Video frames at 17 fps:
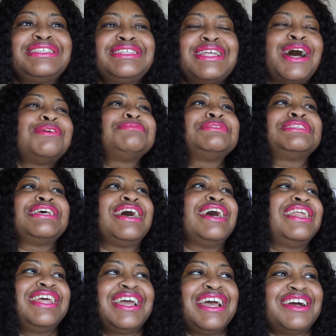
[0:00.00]
stop
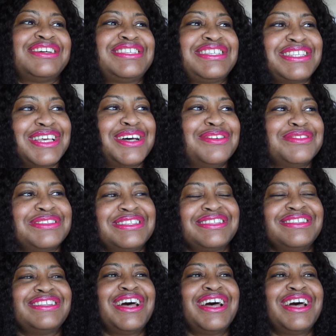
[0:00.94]
signing ourselves